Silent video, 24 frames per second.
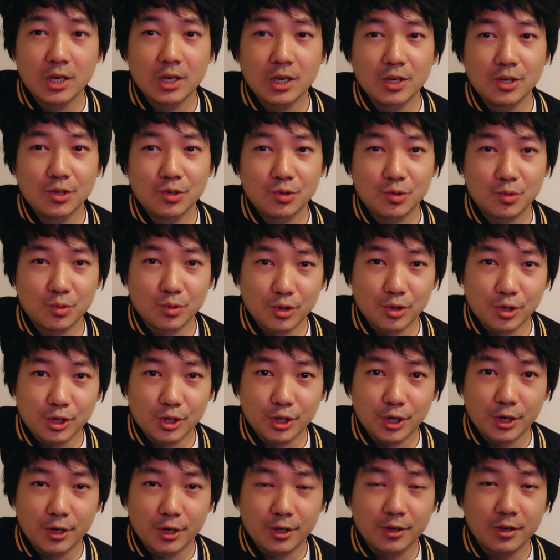to
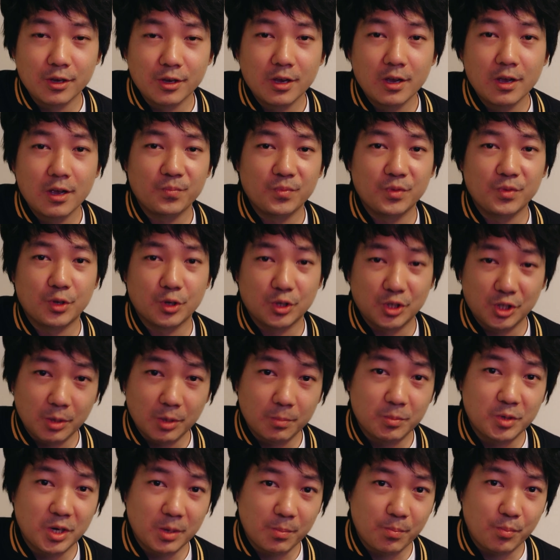learn the
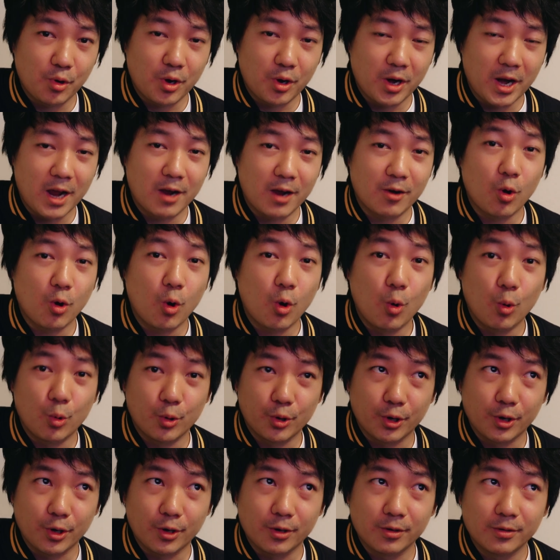subject pronoun
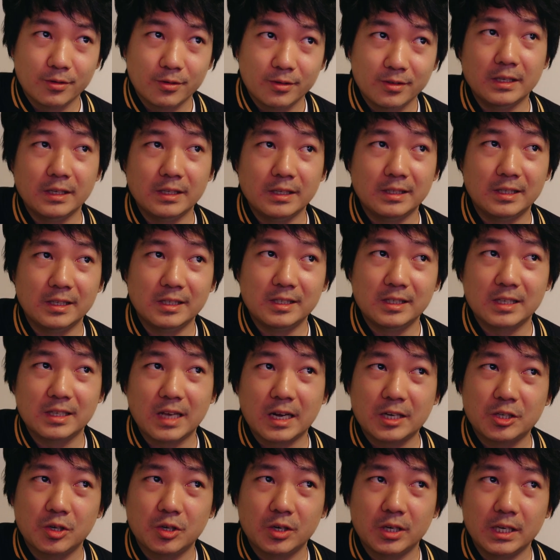order. This is
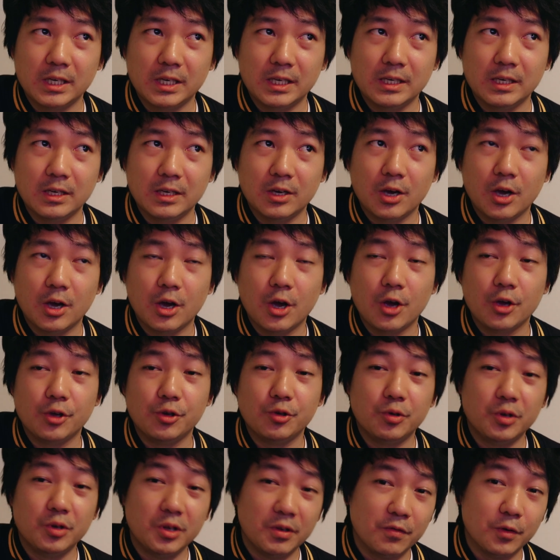actually a
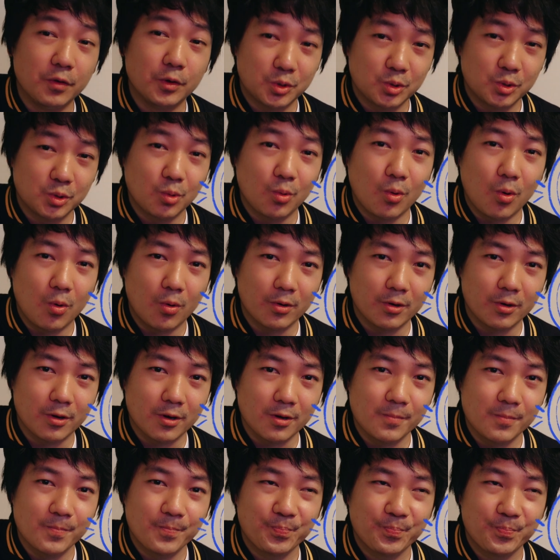universal order.
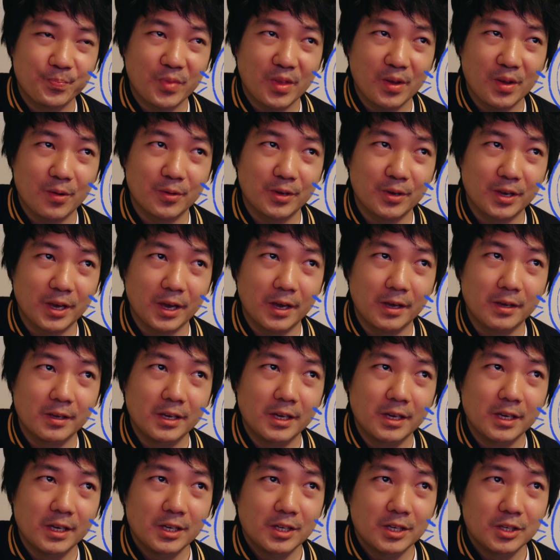Okay,
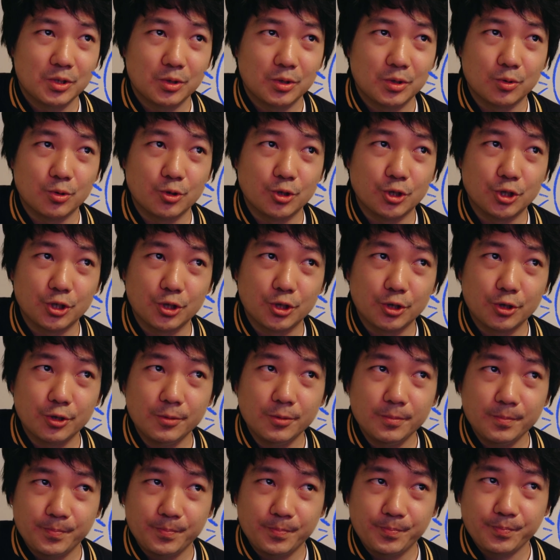so je,
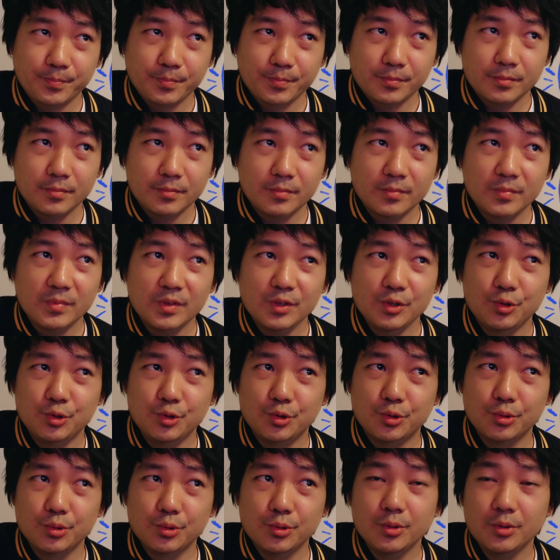
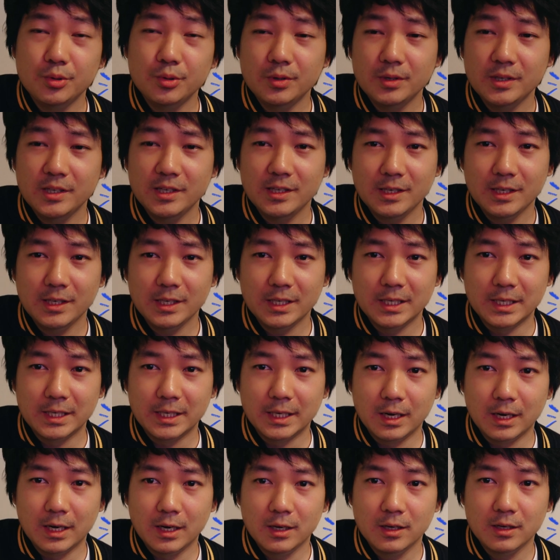tu,
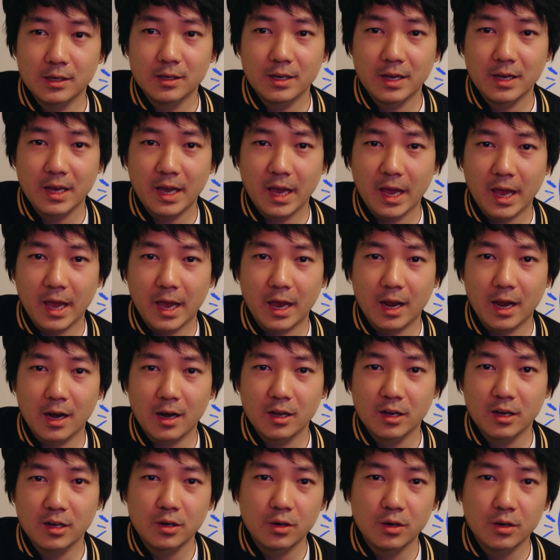il, elle,
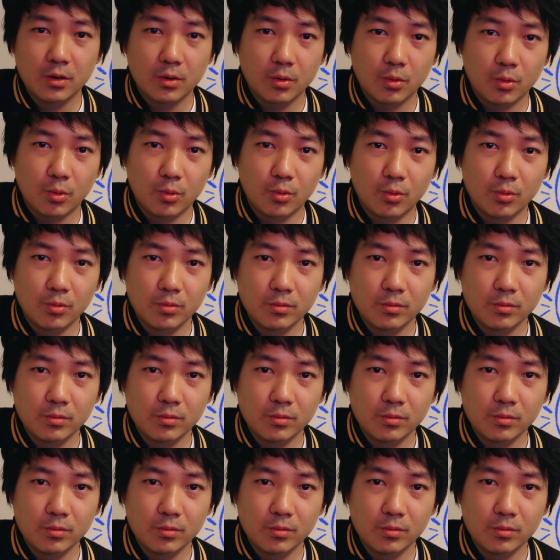on,